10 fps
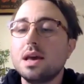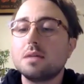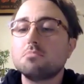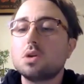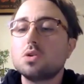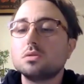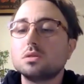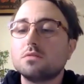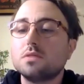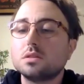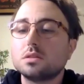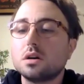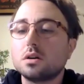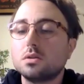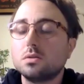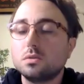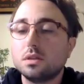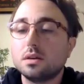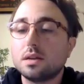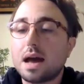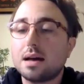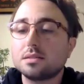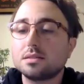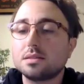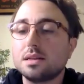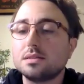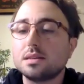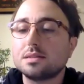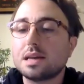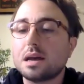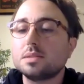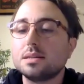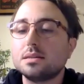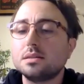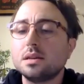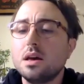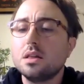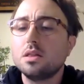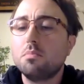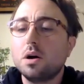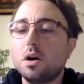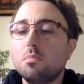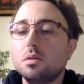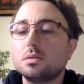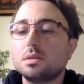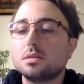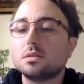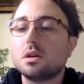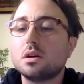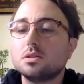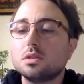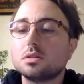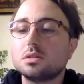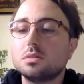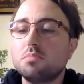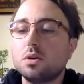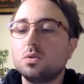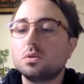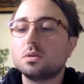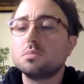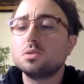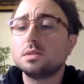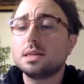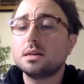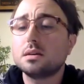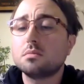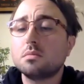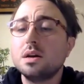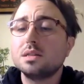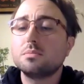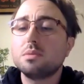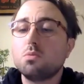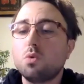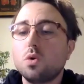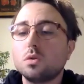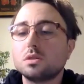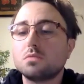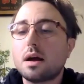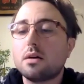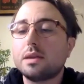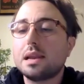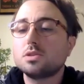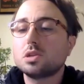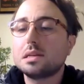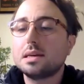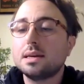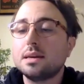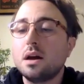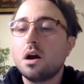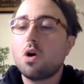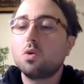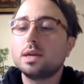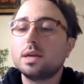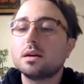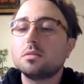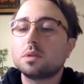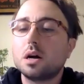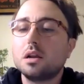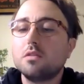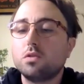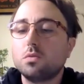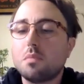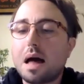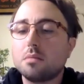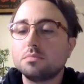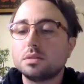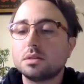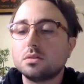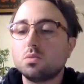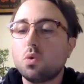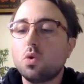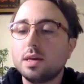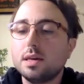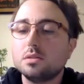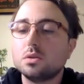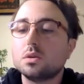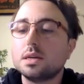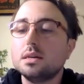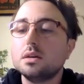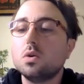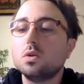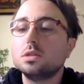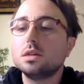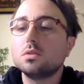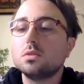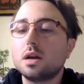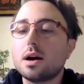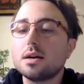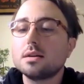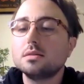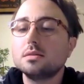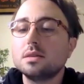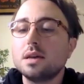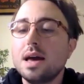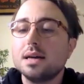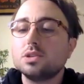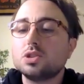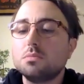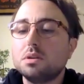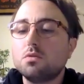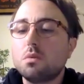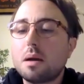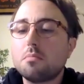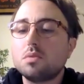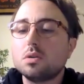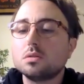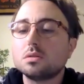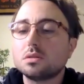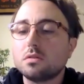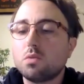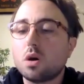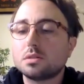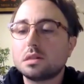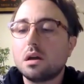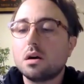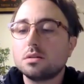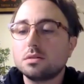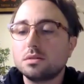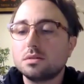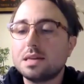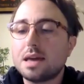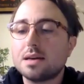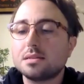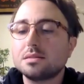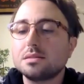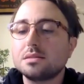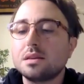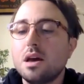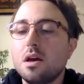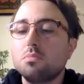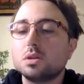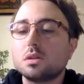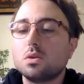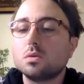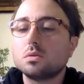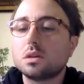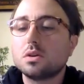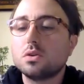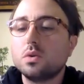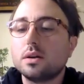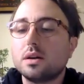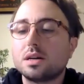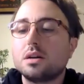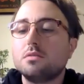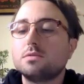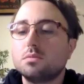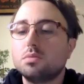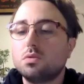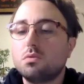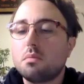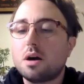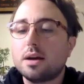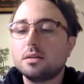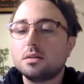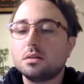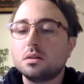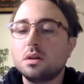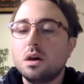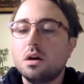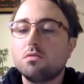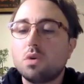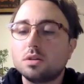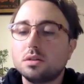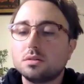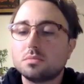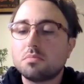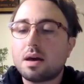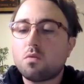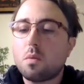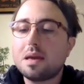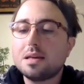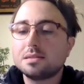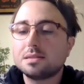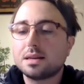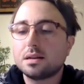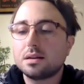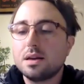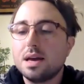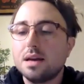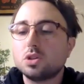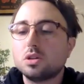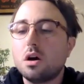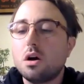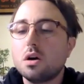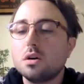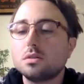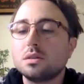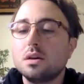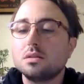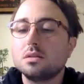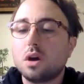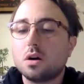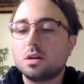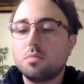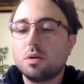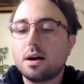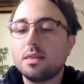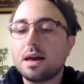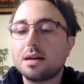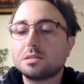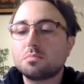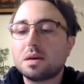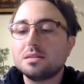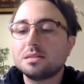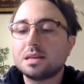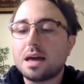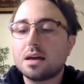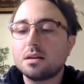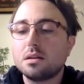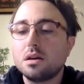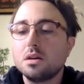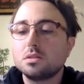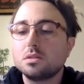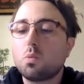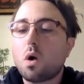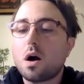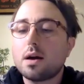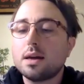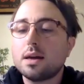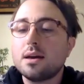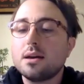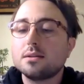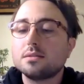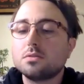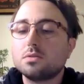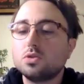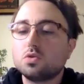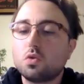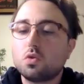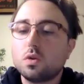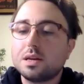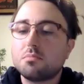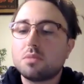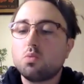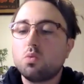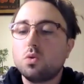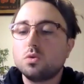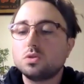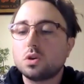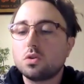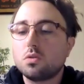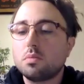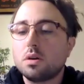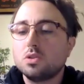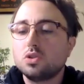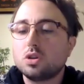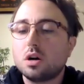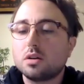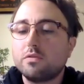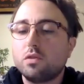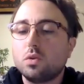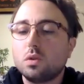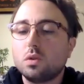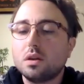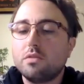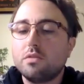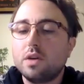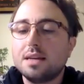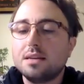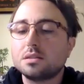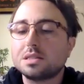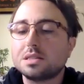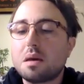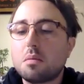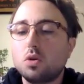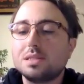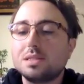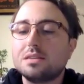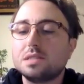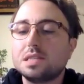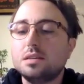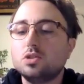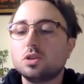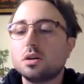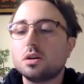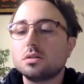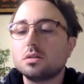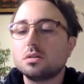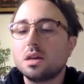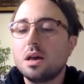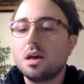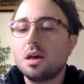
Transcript: In most of the circles that ask, it's accepted. The purpose is not just to build a museum to be walked around leisurely, holding up colorful maps and walkie-talkie audio guides. It should be remembrance of what's lost, yes, but also an uncomfortable reminder of what doesn't bear repeating. It should hurt to occupy that space again. So why is there a drawer in my wardrobe chock full of hideous commemorative t-shirts?